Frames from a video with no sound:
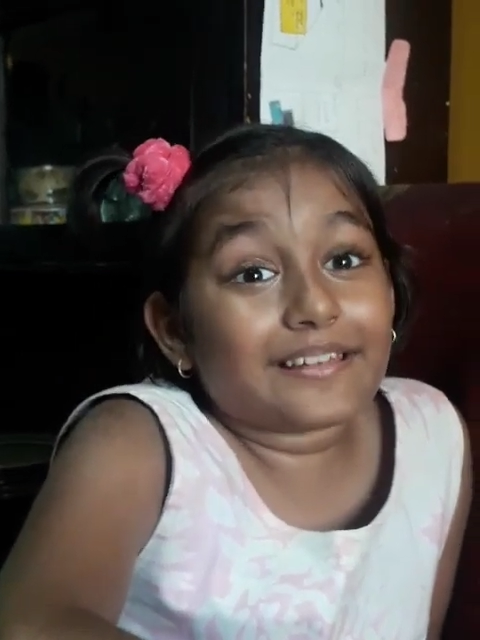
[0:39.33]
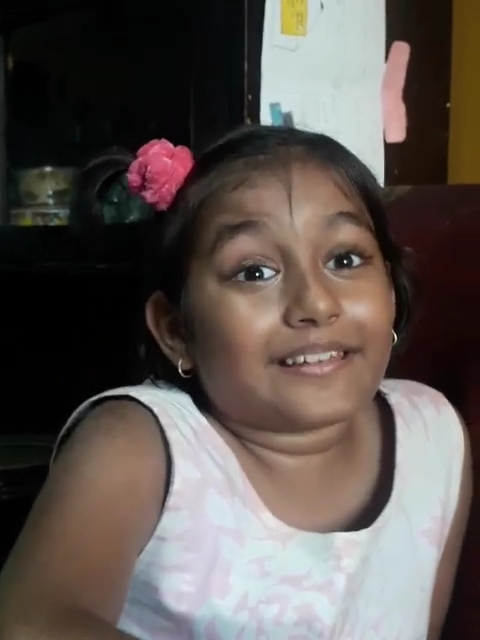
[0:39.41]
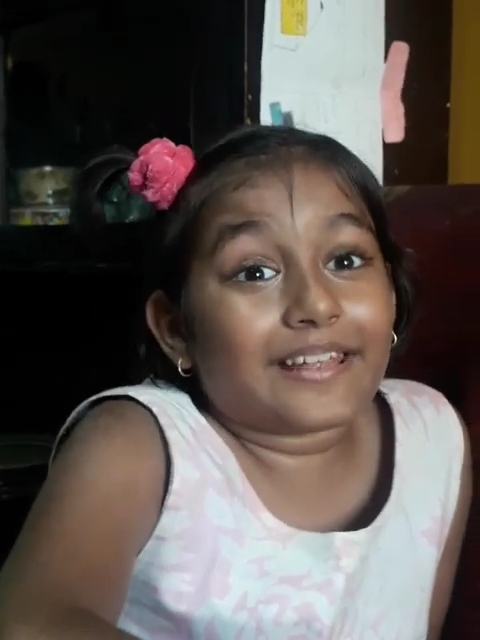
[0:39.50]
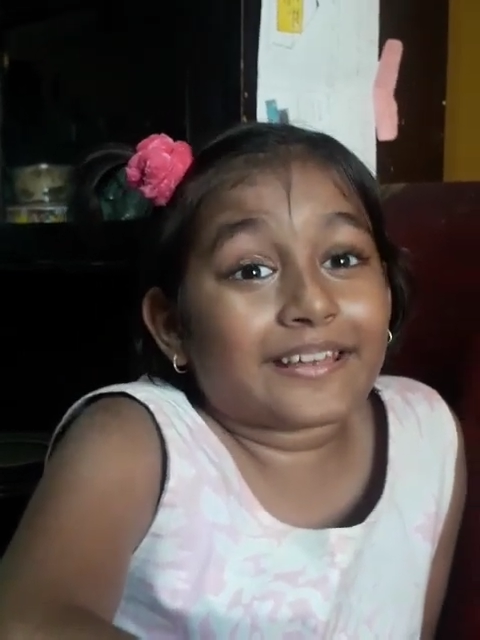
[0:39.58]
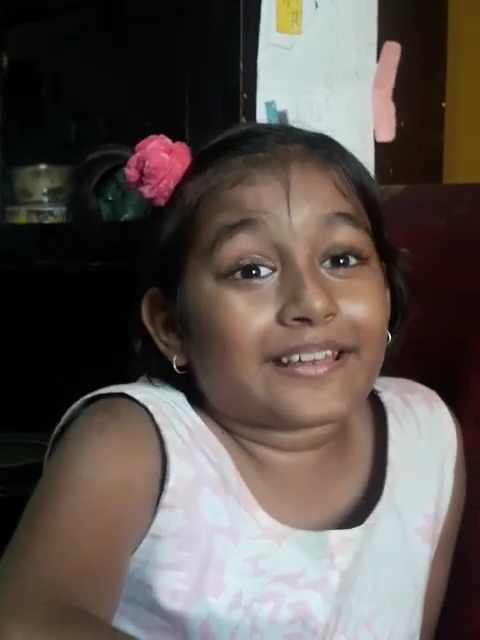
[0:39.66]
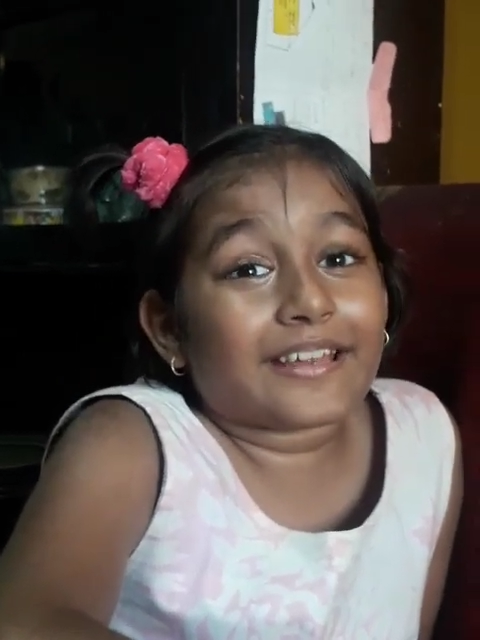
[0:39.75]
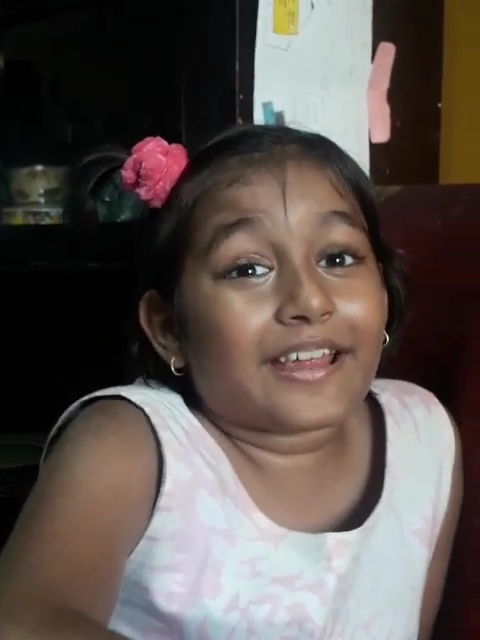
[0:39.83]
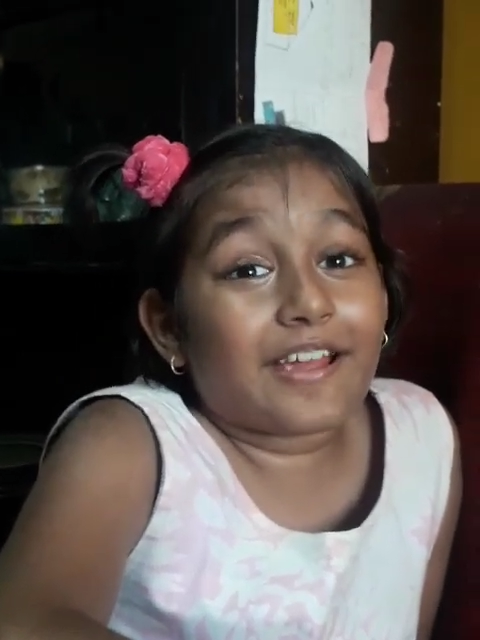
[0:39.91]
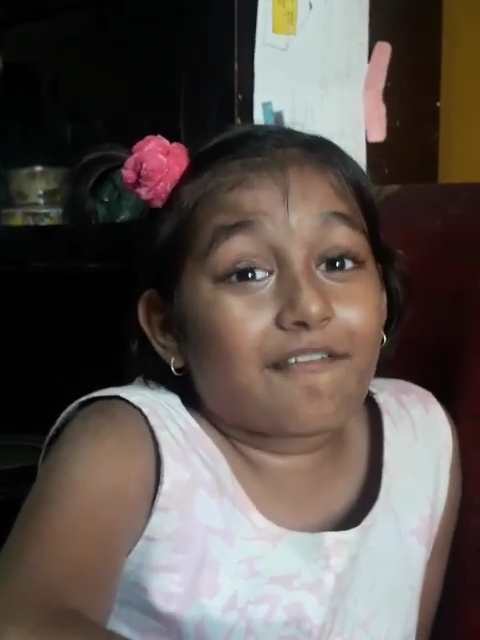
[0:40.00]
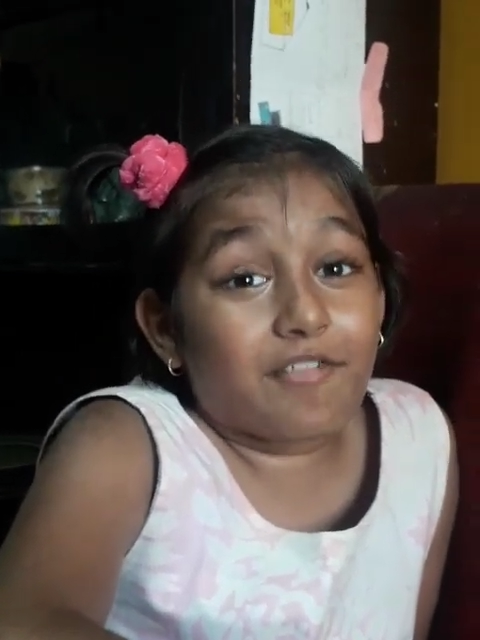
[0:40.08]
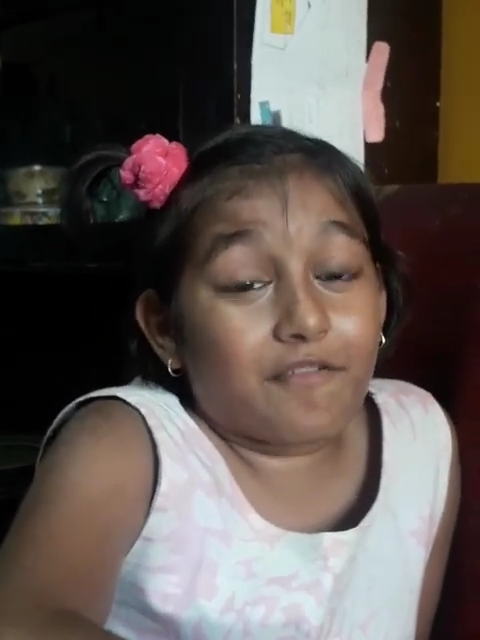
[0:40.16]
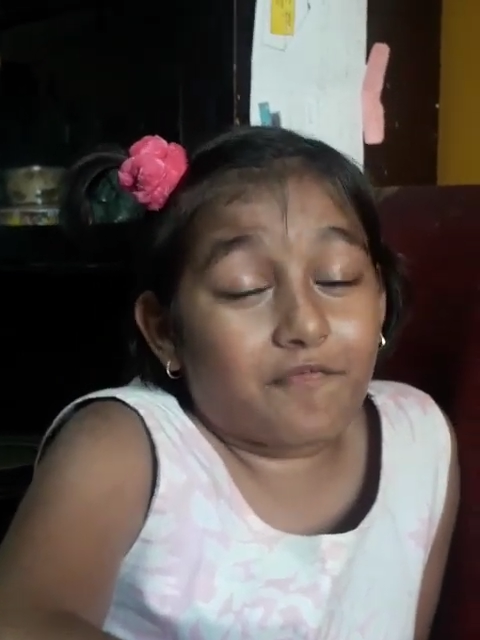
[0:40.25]
of taking
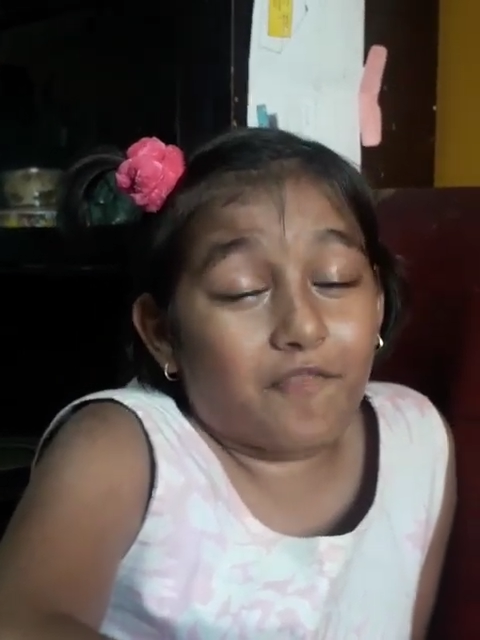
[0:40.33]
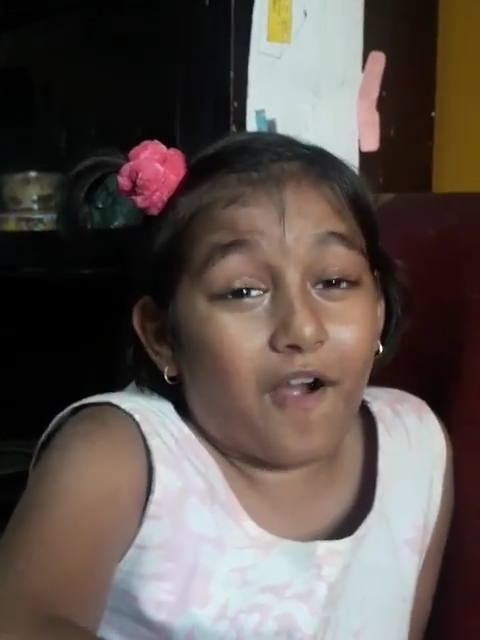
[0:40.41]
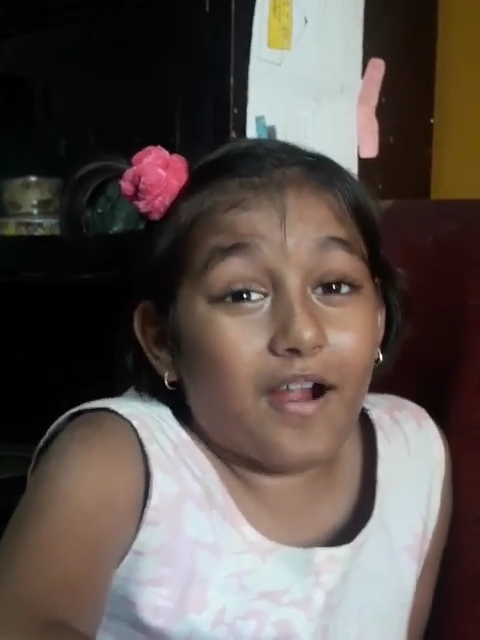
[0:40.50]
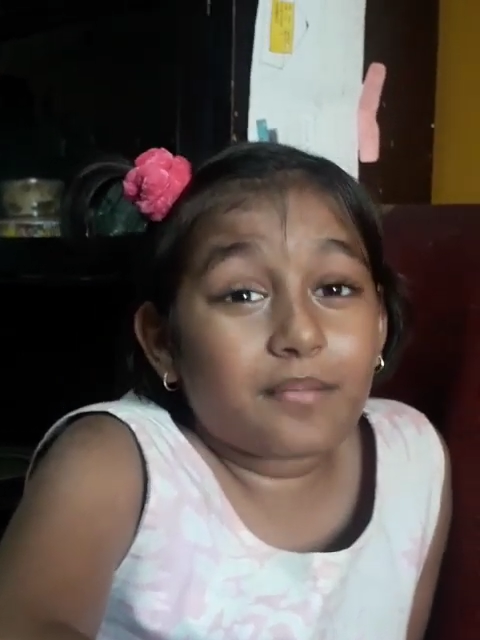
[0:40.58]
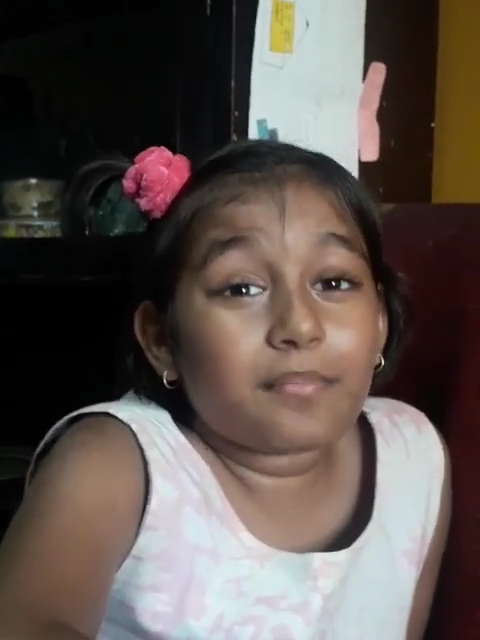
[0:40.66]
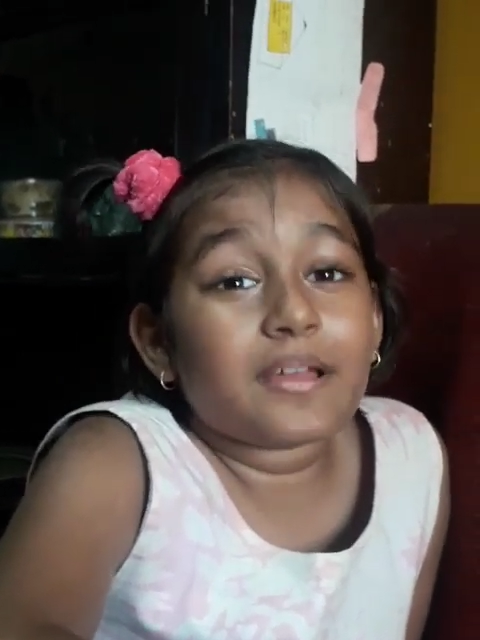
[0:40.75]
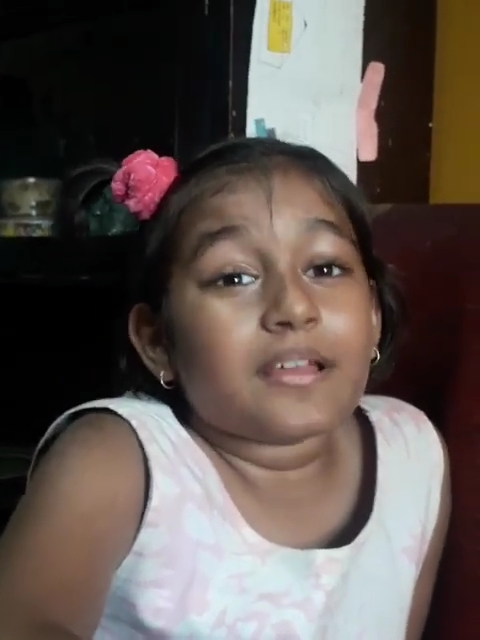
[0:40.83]
care of the farm,